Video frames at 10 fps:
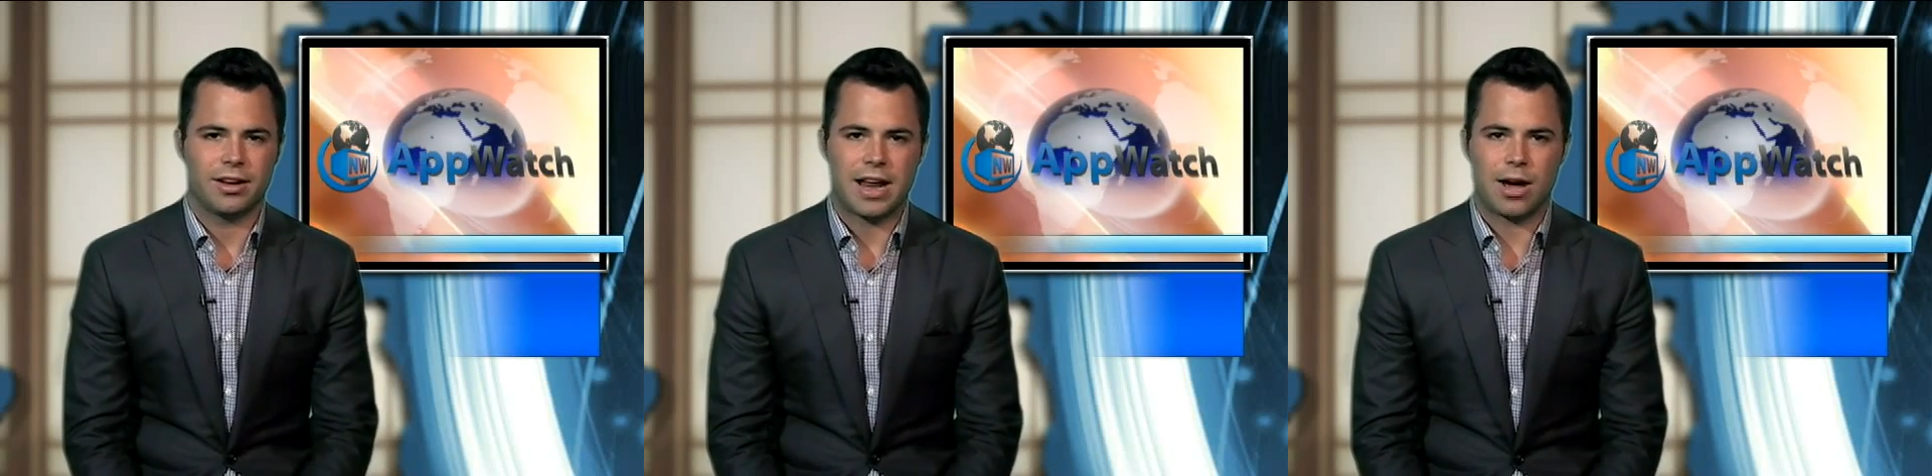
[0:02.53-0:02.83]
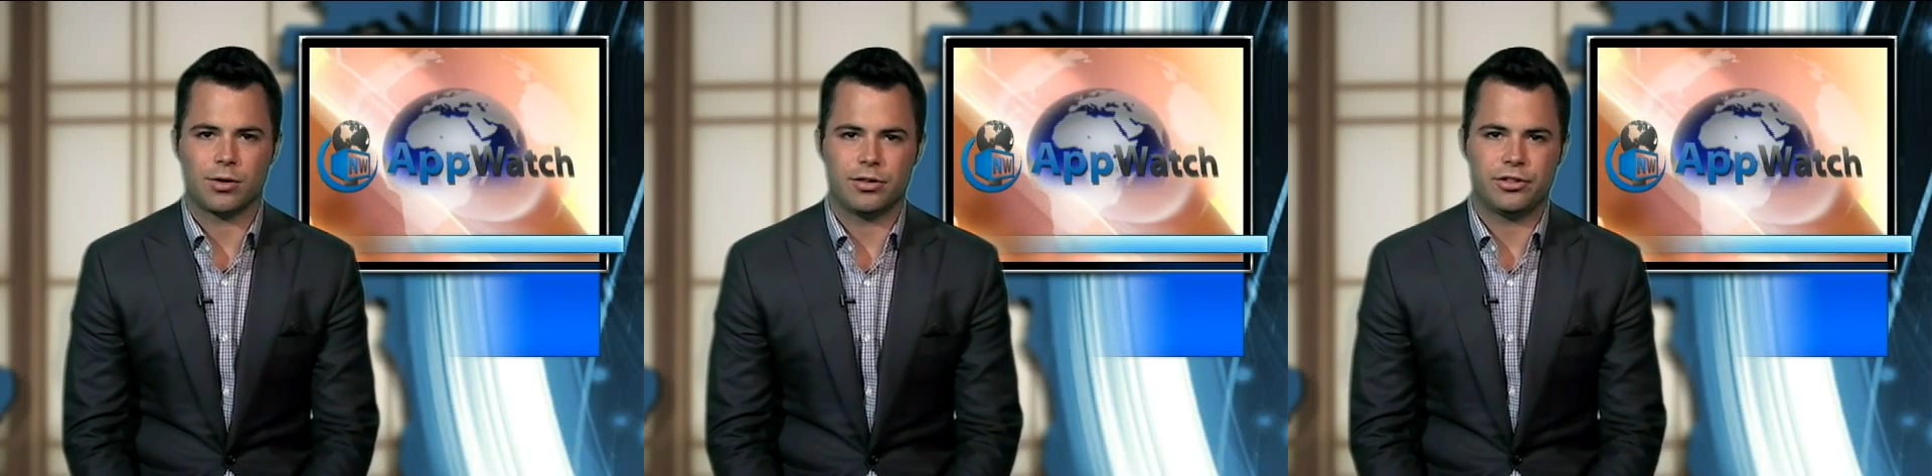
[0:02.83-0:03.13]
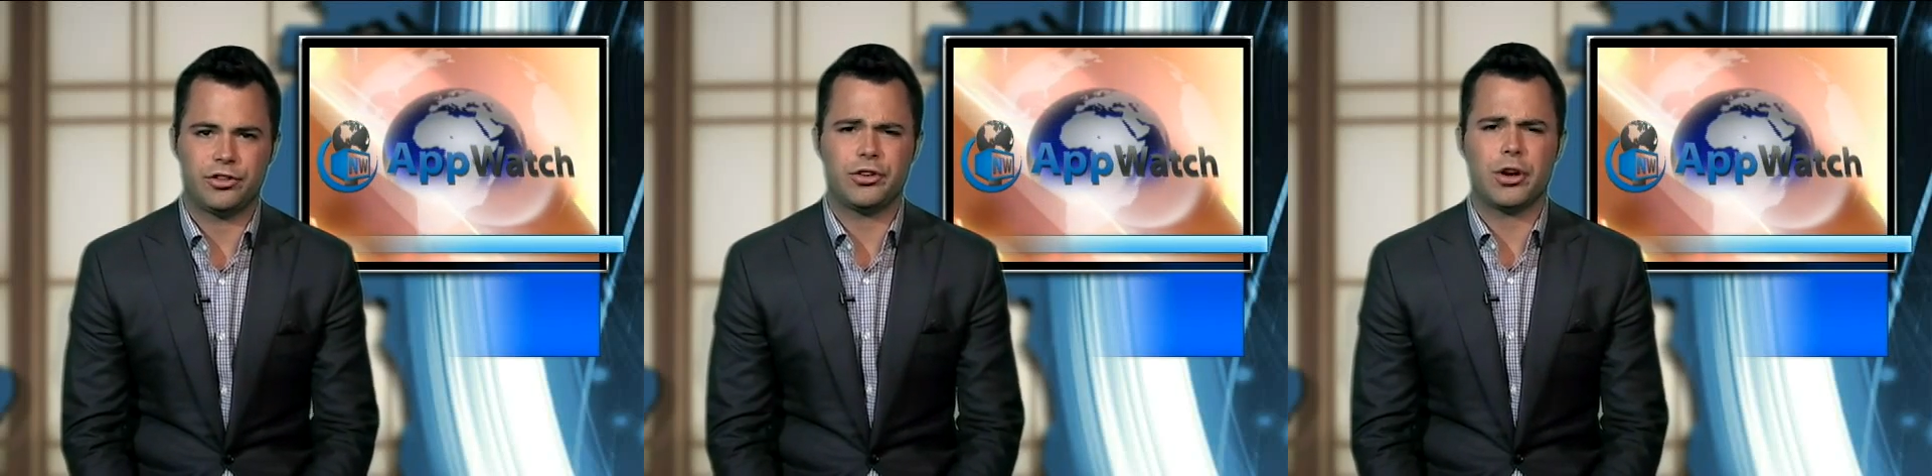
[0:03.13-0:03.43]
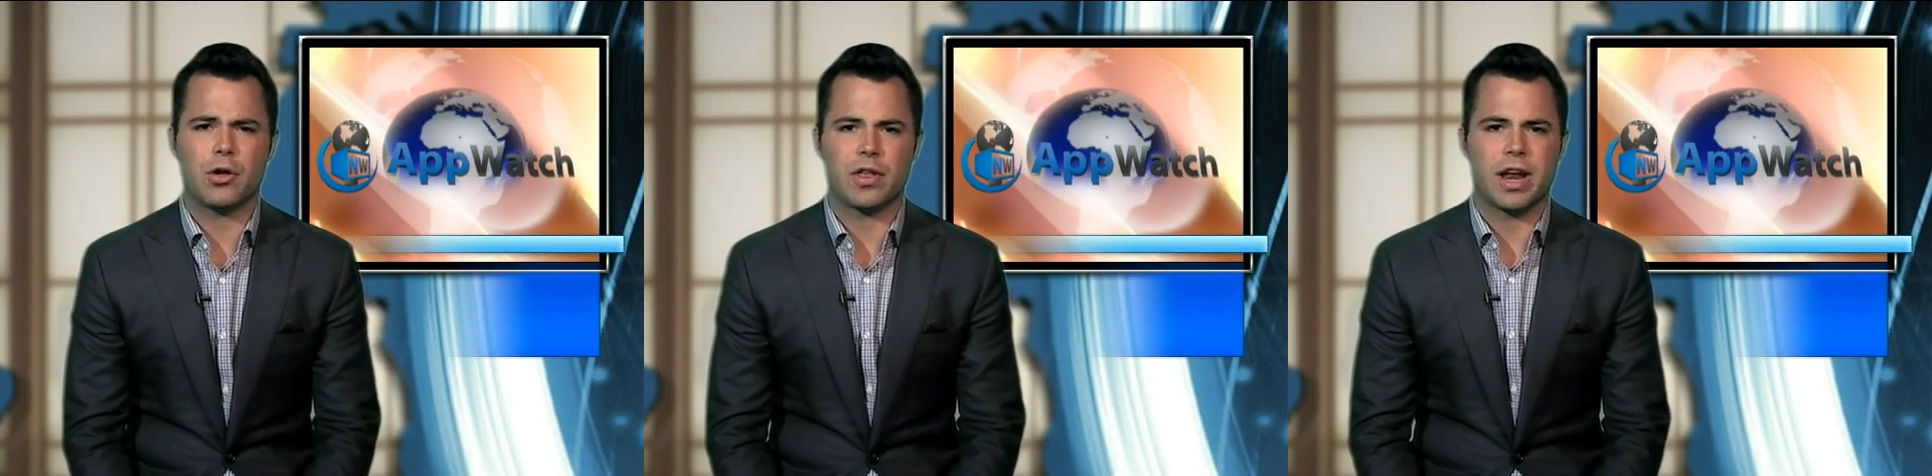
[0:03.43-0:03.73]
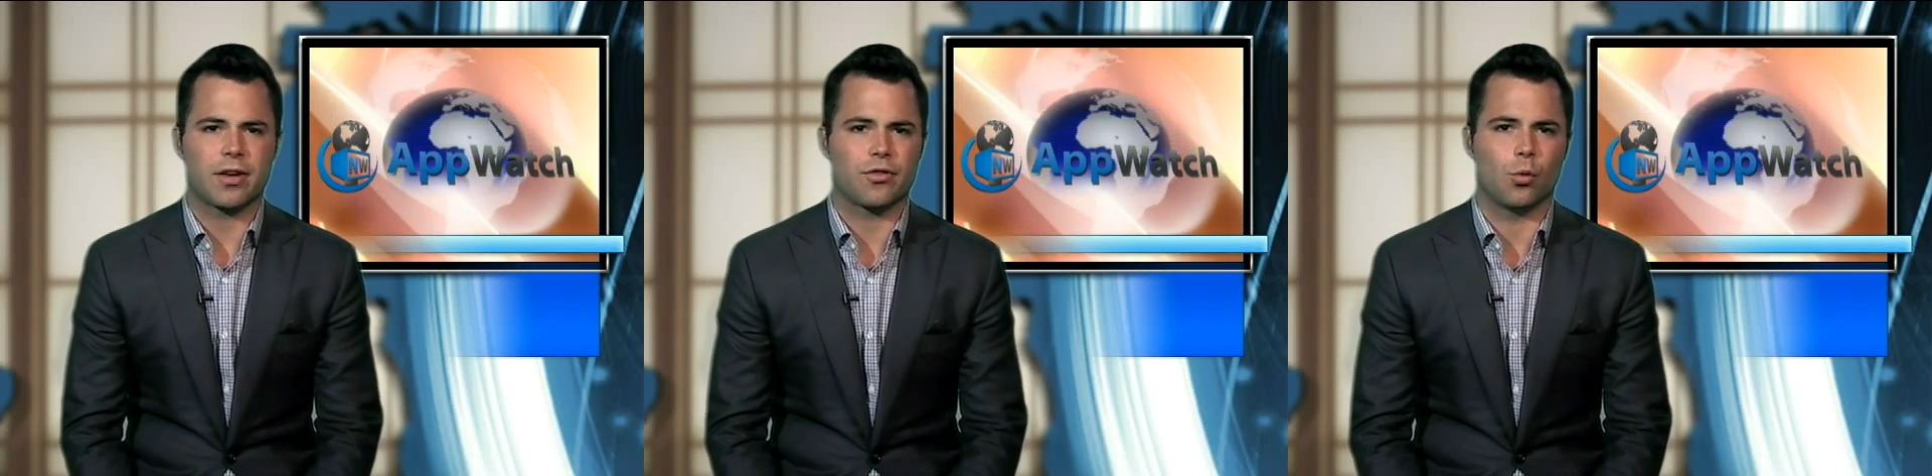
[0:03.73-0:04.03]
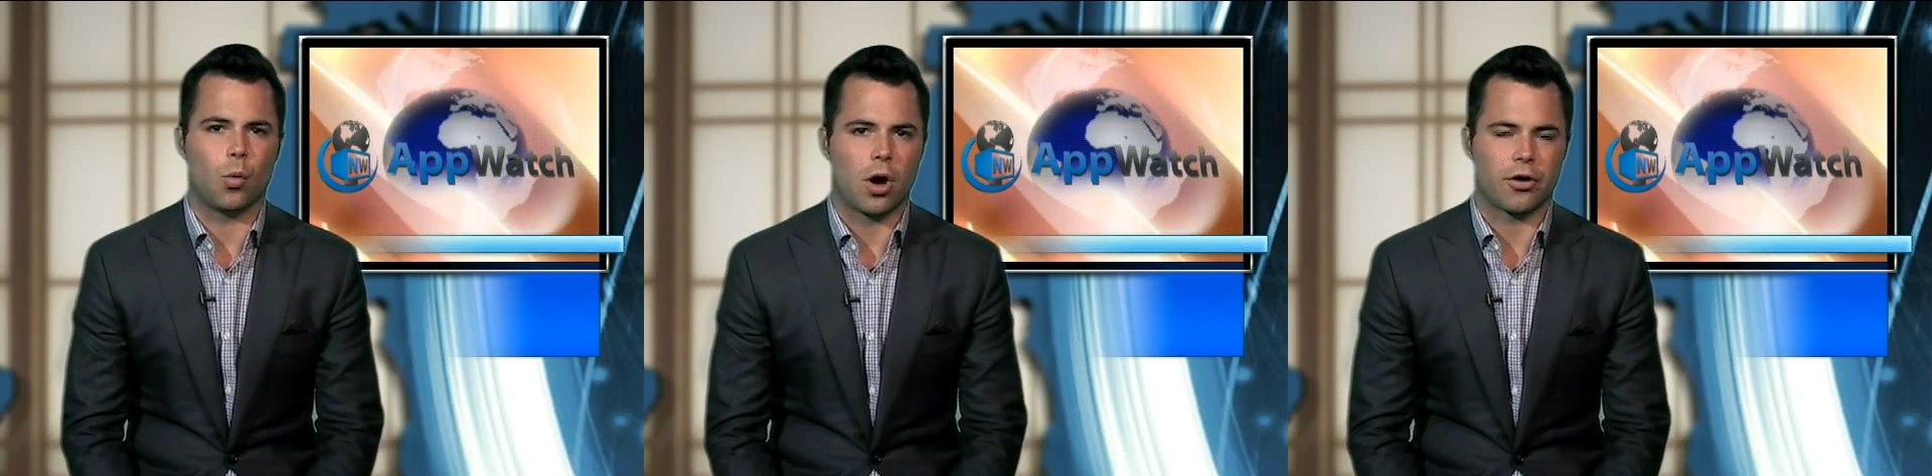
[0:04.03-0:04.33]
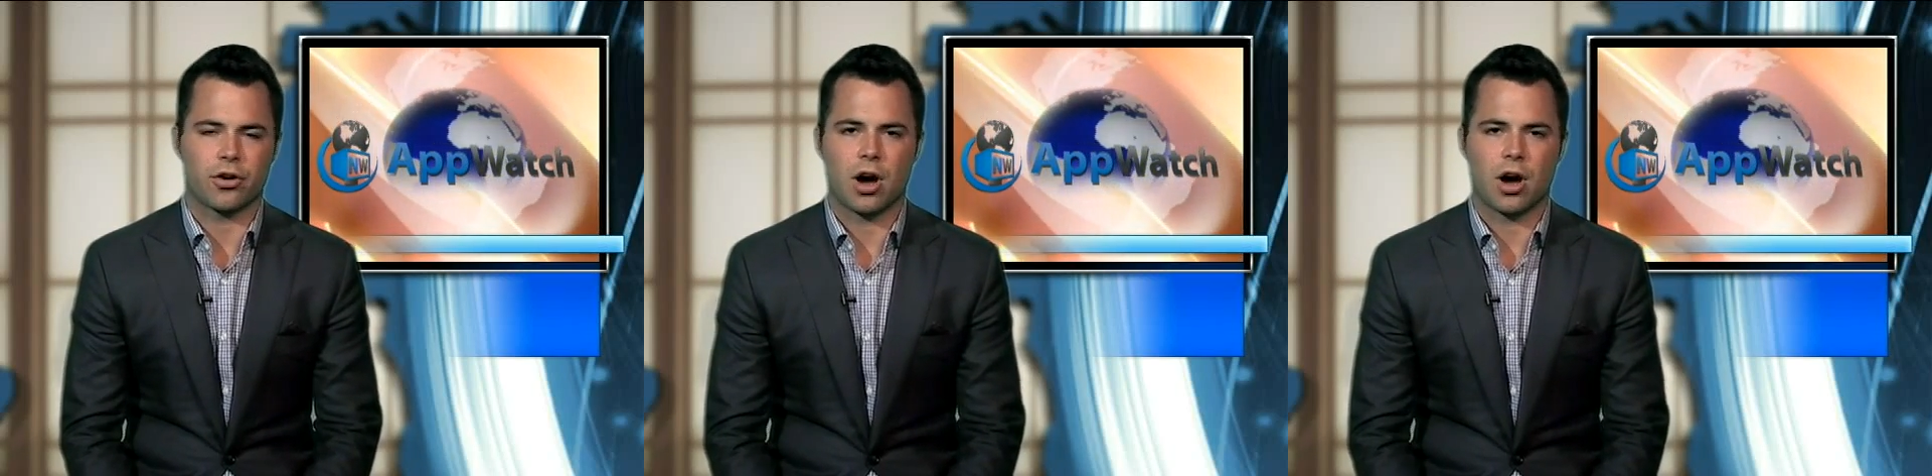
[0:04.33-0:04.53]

Now, did you know that next to water,